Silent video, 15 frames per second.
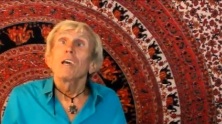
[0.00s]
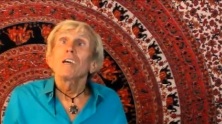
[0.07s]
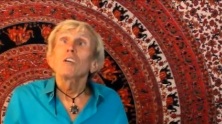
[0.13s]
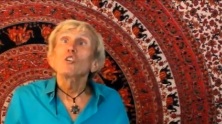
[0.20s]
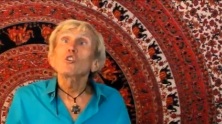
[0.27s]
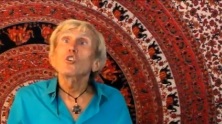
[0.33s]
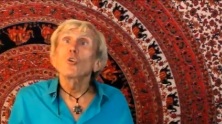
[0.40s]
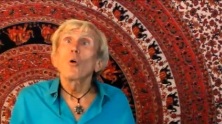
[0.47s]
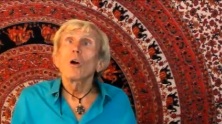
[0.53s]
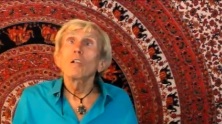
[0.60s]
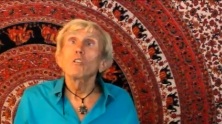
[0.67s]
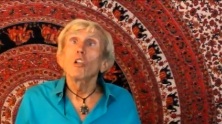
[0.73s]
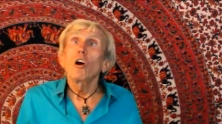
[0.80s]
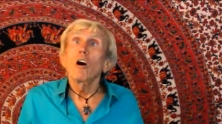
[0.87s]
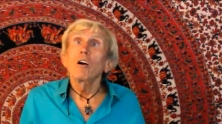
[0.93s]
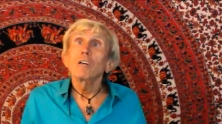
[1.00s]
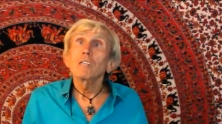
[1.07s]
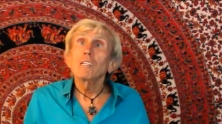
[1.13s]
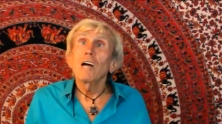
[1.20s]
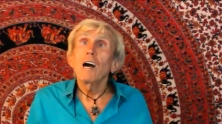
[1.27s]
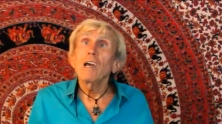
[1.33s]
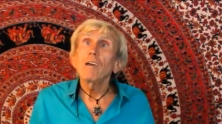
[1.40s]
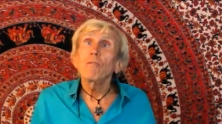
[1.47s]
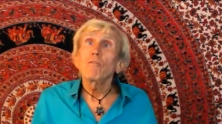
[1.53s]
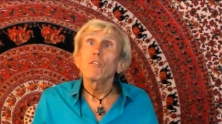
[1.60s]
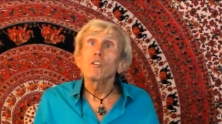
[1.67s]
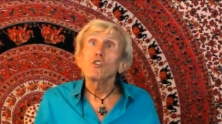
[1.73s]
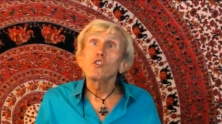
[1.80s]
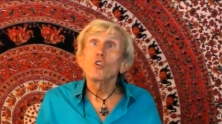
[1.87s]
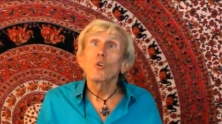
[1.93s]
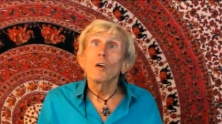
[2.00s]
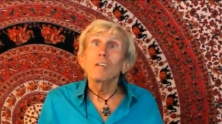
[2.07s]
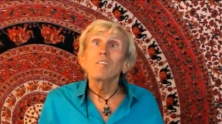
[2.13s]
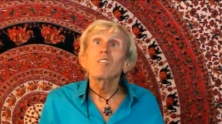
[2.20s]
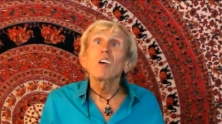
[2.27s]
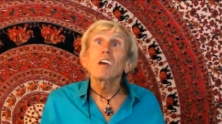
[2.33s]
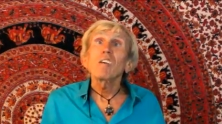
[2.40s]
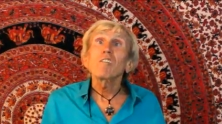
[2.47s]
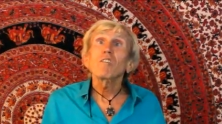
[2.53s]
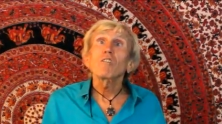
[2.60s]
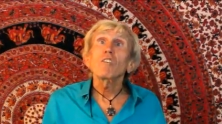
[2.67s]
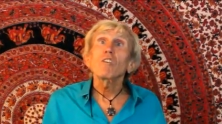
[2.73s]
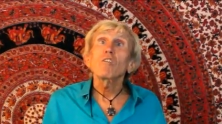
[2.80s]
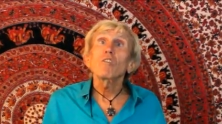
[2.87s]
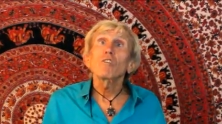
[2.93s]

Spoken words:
enjoy long life, enjoy tasty,